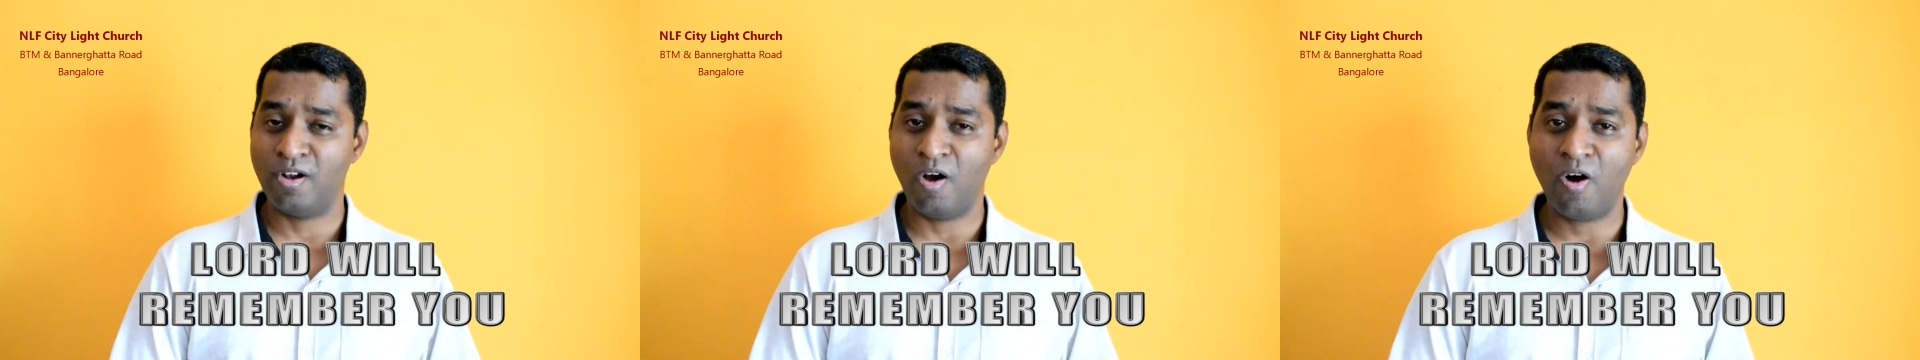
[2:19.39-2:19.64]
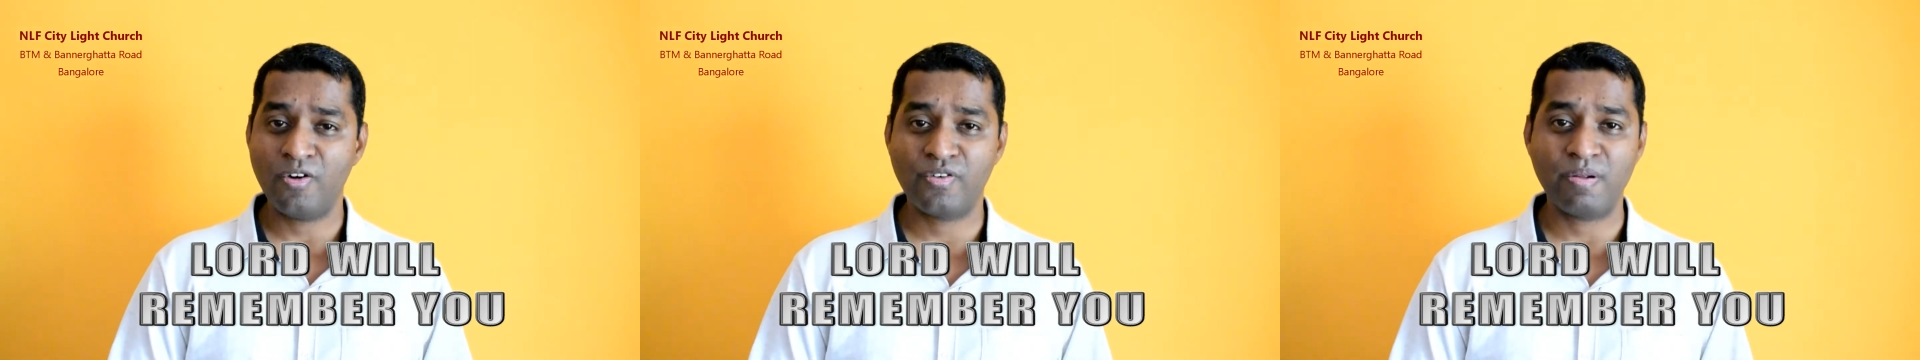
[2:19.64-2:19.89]

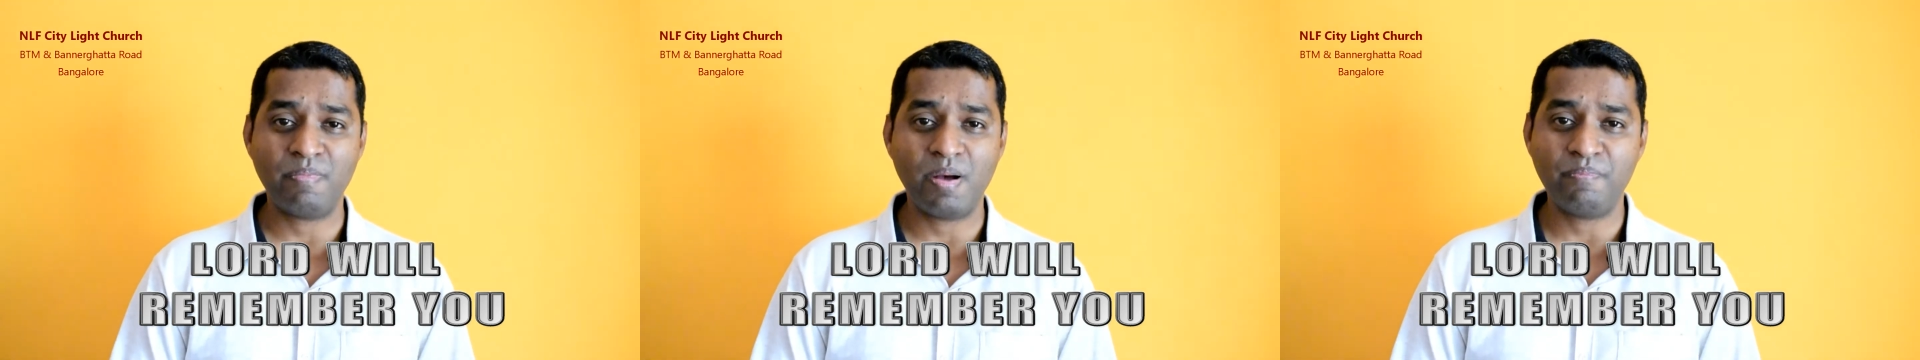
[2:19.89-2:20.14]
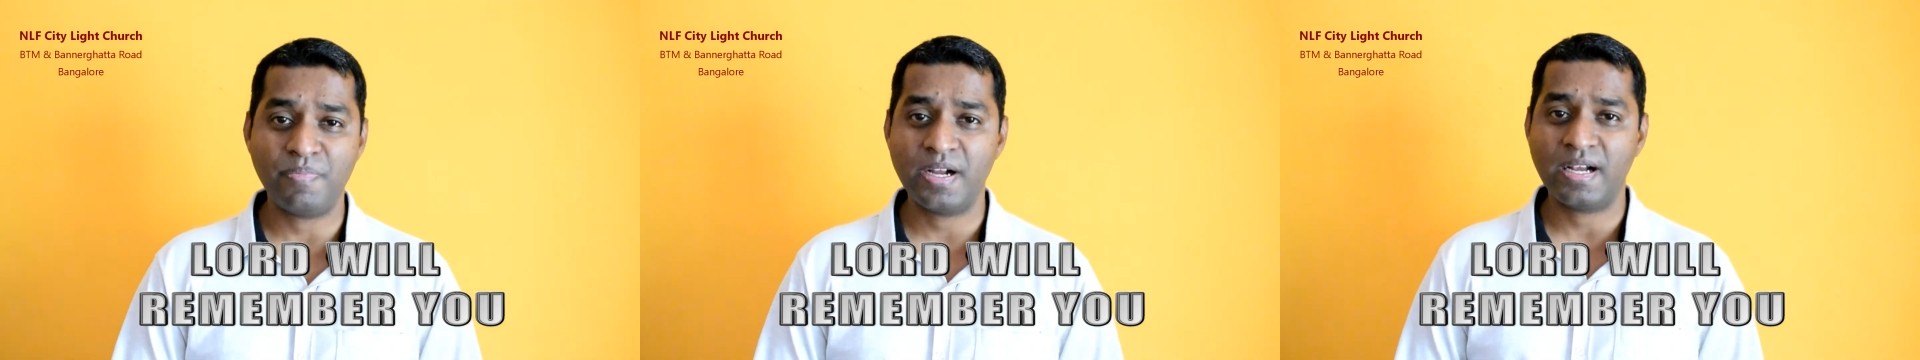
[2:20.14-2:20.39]
Lord
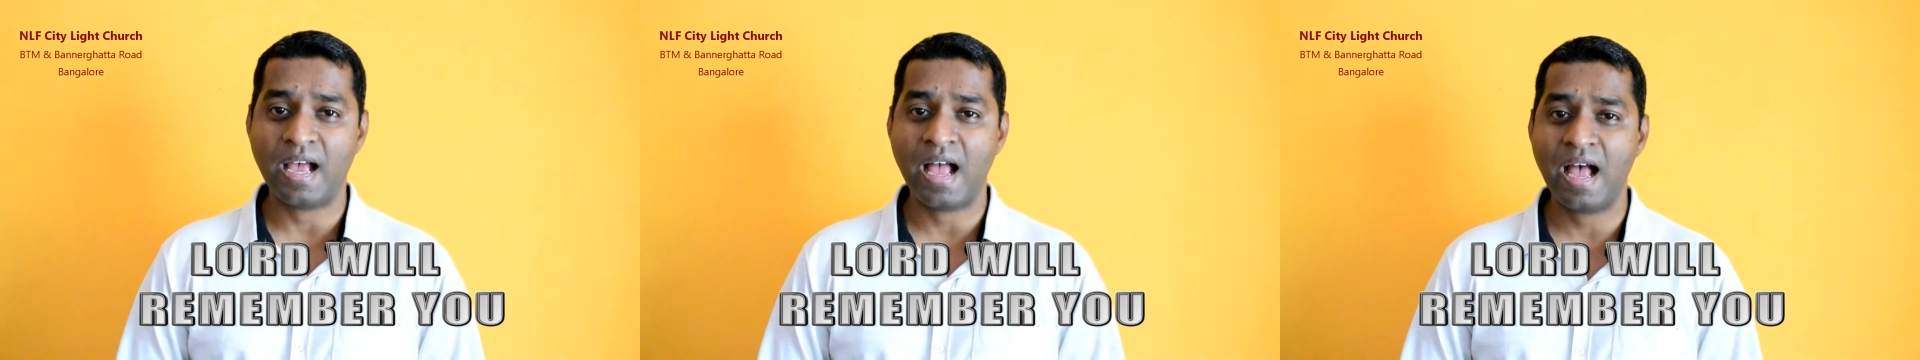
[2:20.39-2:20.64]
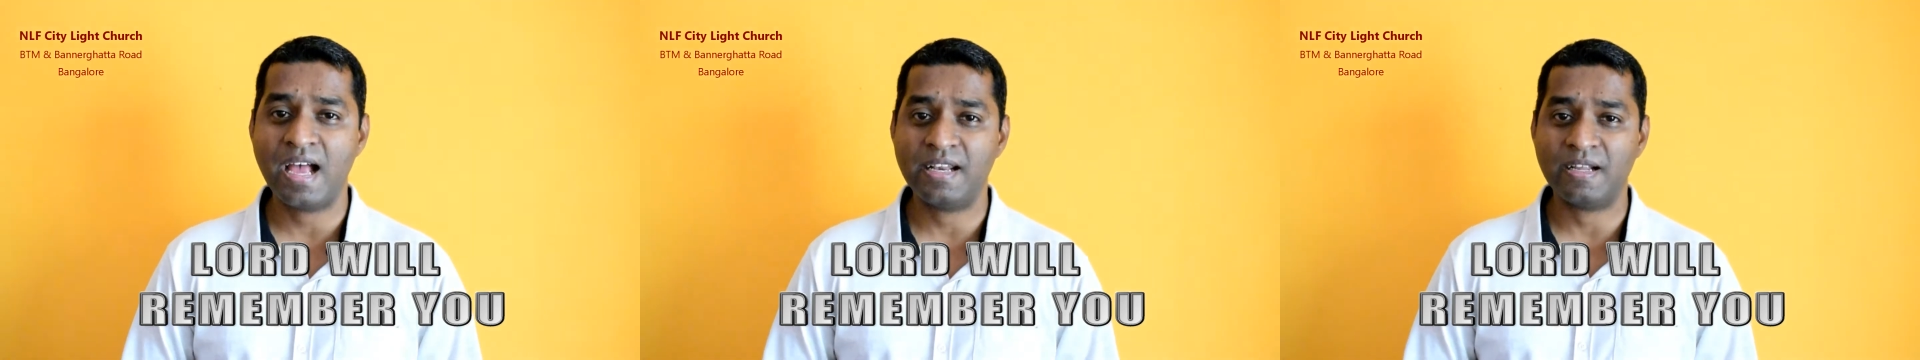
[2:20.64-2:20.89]
remembered
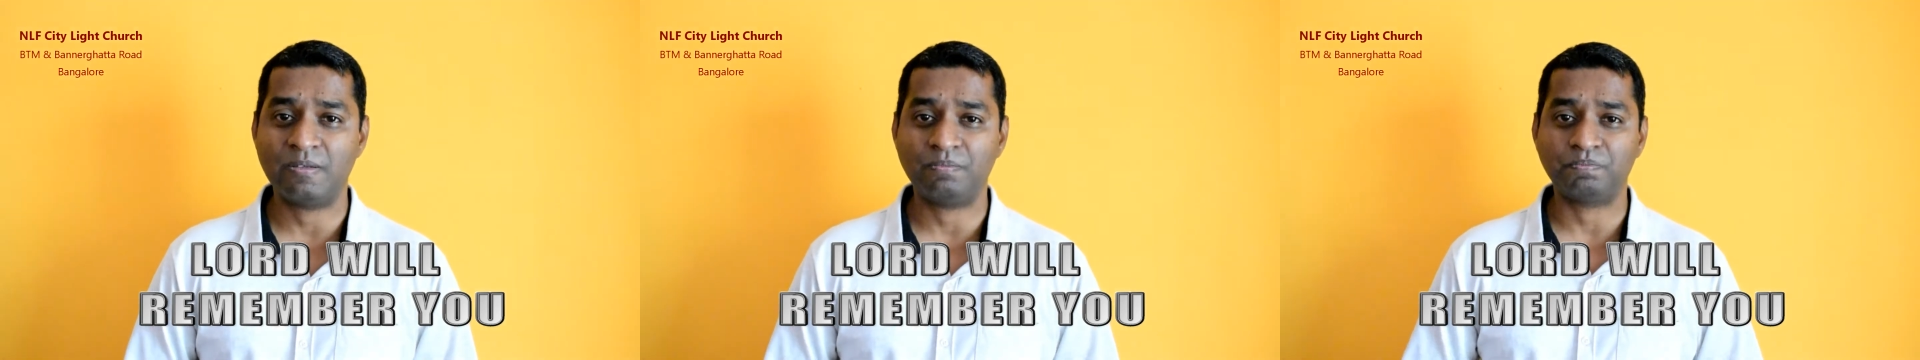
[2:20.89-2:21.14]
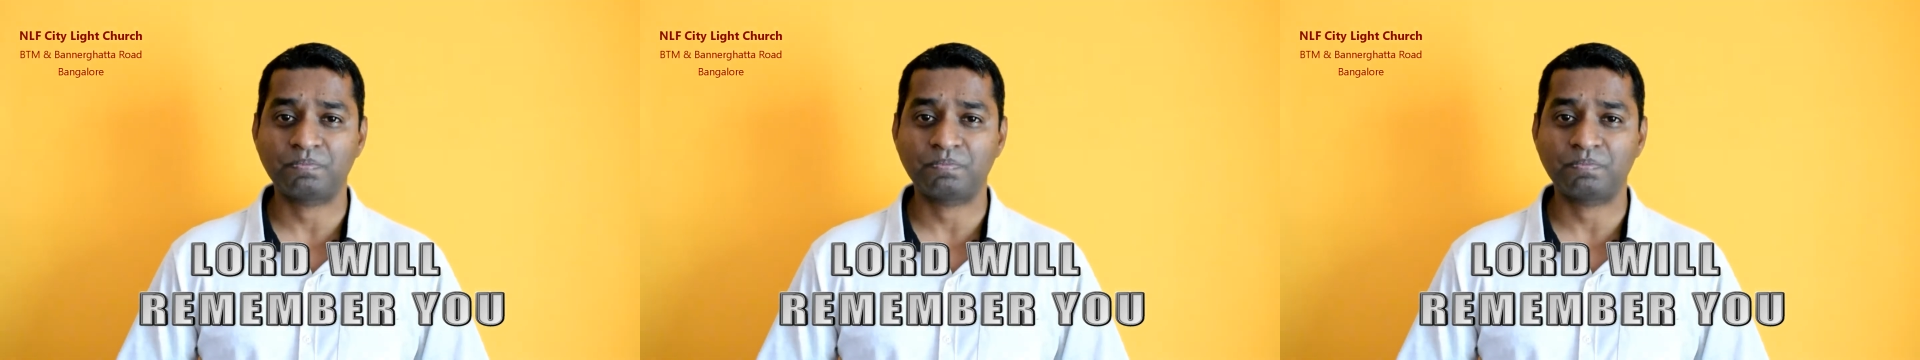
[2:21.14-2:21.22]
Hannah,